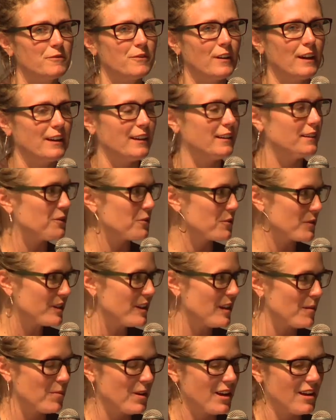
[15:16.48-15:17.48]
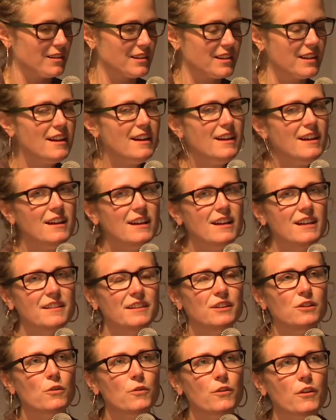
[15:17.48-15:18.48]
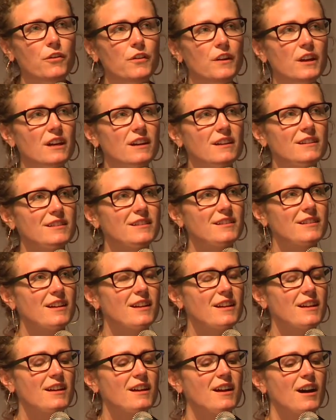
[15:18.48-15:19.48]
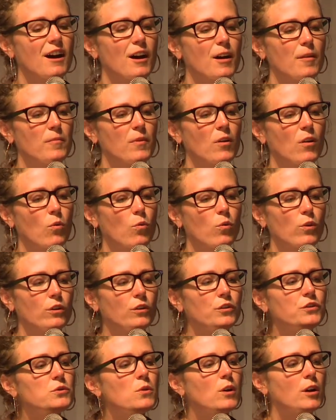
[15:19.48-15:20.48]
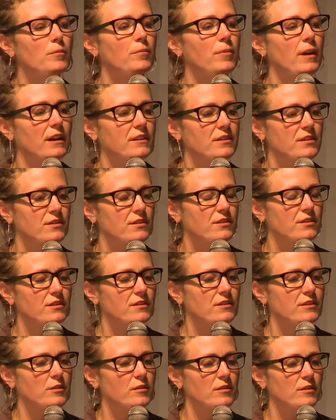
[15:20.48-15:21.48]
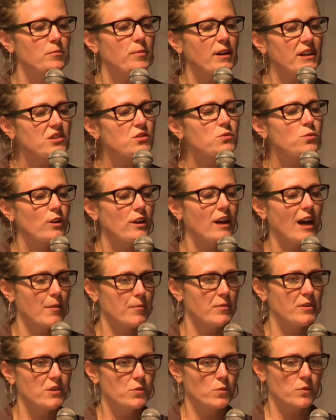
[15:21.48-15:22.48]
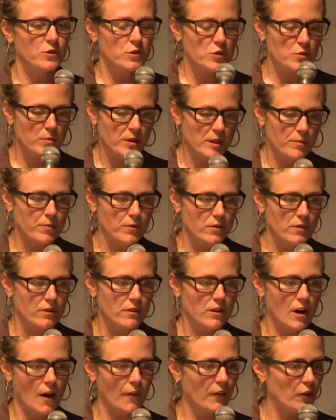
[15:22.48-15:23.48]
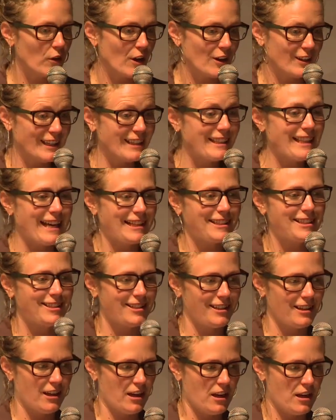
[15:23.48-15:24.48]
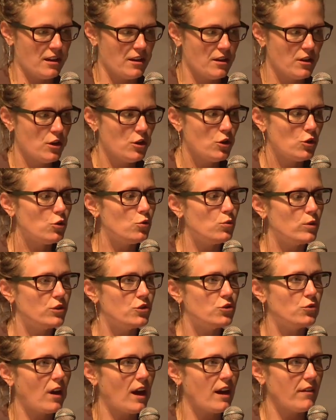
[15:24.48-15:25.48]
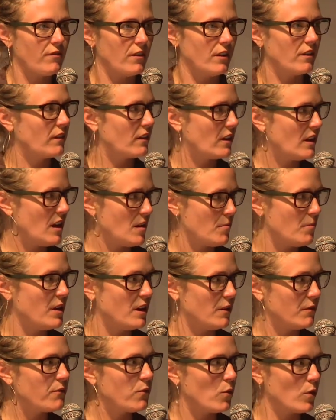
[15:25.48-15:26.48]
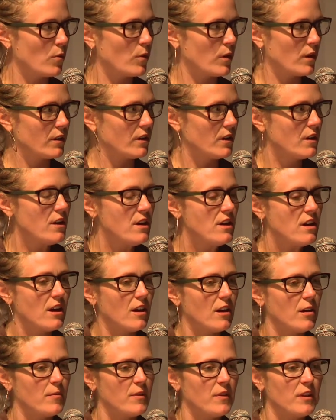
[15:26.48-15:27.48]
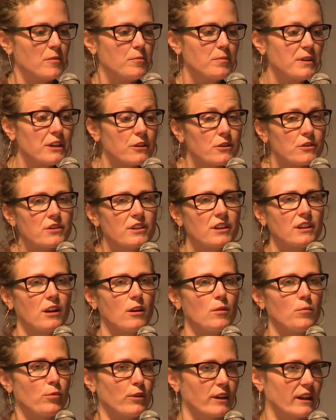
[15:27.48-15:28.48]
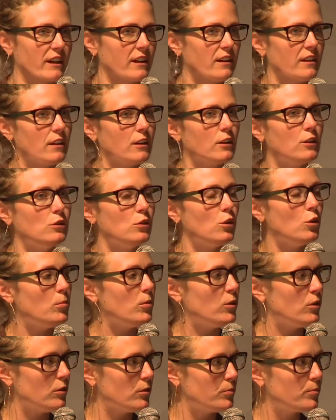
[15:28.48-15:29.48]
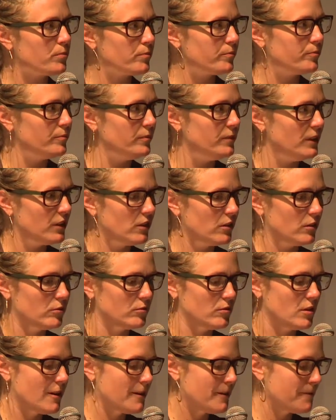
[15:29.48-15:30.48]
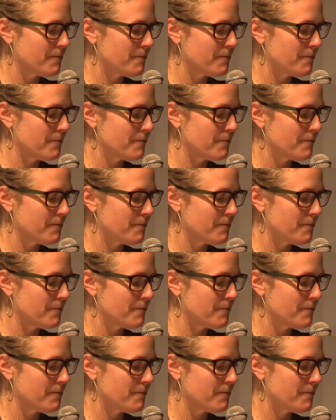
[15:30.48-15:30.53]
fighting those campaigns. You know, the thing is, we'll do our best. The best work happens when there's people on the ground in that city who are driving the campaign forward. And then peers can help bring in a global, you know,